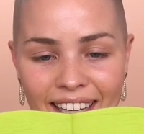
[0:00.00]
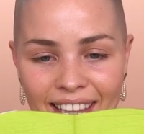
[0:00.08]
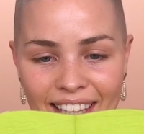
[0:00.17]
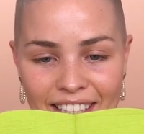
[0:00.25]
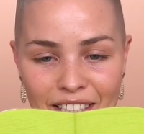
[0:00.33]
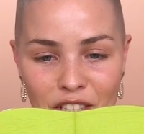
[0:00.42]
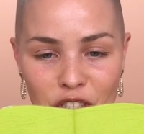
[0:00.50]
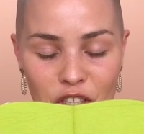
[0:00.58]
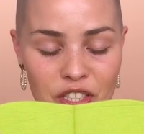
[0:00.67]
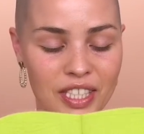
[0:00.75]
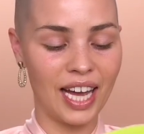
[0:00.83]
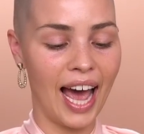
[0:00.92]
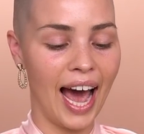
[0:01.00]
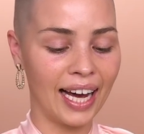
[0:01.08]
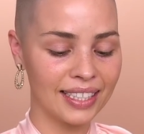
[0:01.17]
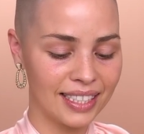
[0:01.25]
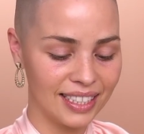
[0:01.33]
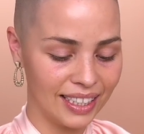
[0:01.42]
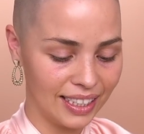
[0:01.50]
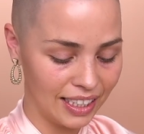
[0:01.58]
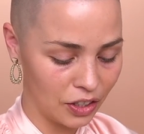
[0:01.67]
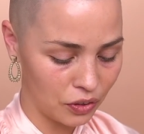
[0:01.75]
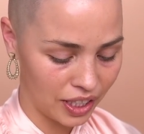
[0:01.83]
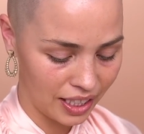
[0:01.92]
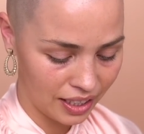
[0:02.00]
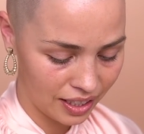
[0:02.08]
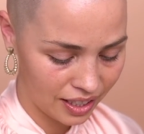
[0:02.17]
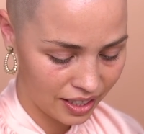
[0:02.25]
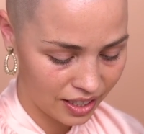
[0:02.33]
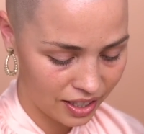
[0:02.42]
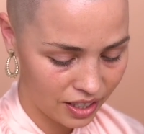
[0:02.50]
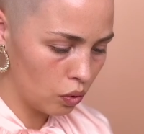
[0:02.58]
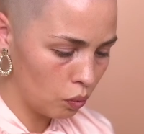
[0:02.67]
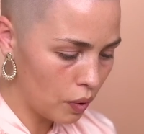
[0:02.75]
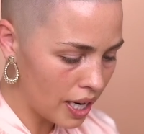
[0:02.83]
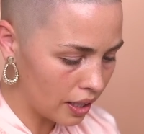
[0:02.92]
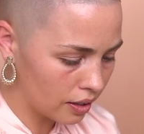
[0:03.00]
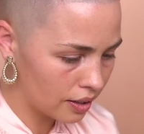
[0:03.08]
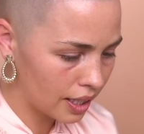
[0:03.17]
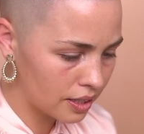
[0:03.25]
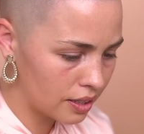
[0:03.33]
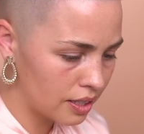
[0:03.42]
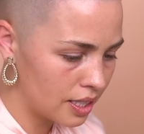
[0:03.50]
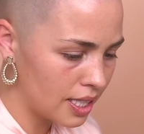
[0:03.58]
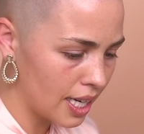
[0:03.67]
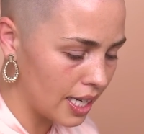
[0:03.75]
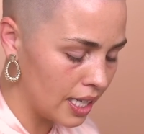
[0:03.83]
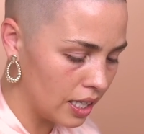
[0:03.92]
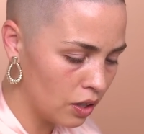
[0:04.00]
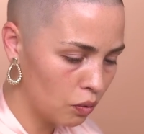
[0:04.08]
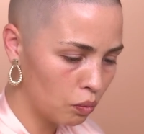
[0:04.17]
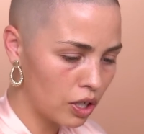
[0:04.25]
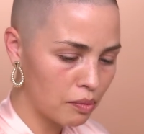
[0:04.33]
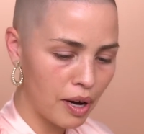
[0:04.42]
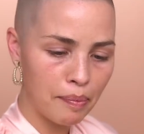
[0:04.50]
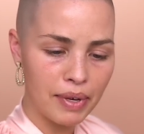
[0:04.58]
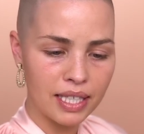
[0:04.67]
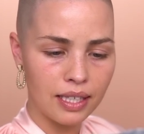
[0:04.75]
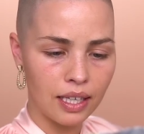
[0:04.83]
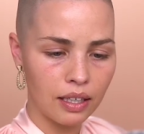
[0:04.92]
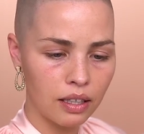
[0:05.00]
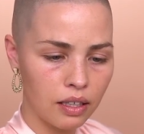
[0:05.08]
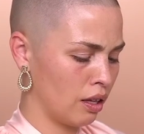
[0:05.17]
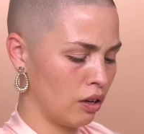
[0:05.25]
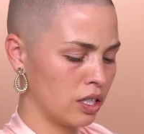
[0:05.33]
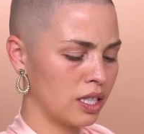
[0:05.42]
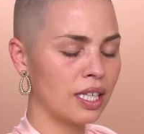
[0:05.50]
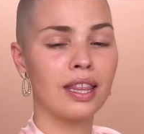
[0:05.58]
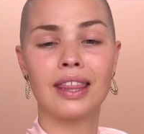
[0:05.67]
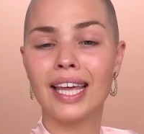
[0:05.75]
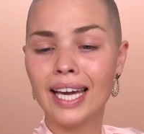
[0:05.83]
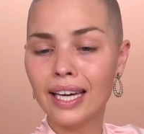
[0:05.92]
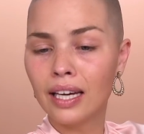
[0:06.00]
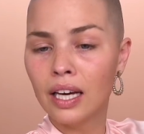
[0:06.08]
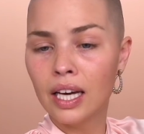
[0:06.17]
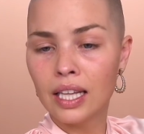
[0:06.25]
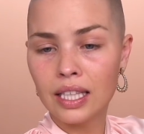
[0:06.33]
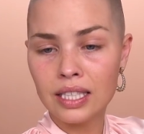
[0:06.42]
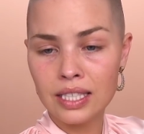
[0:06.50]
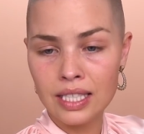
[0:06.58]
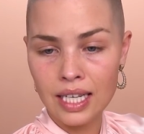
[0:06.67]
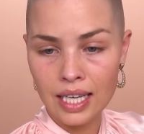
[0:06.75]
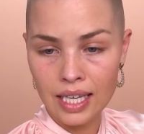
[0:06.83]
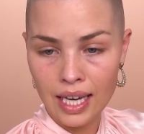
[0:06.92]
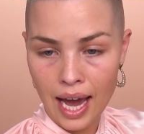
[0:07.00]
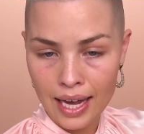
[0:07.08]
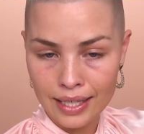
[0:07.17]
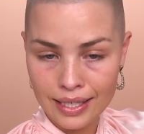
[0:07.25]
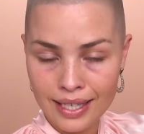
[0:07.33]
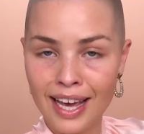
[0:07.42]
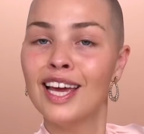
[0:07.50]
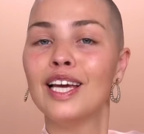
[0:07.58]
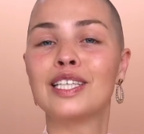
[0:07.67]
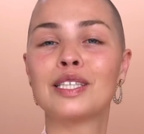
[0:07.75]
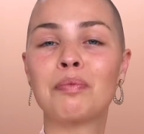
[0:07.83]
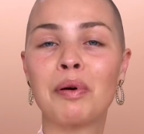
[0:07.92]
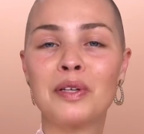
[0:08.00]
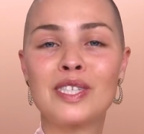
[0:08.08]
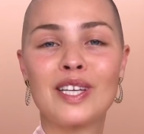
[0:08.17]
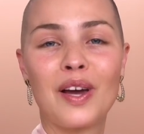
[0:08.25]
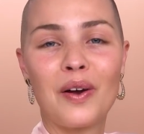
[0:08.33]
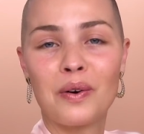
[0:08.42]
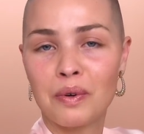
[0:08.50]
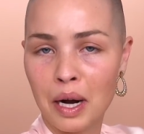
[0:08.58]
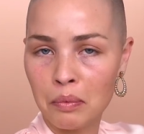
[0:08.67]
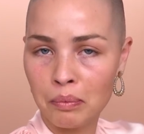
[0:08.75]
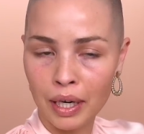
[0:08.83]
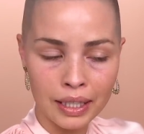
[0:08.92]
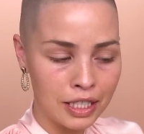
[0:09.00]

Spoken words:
This is just acidy green. Wait, that's sticky. What am I missing? I think the sticky end is supposed to go around my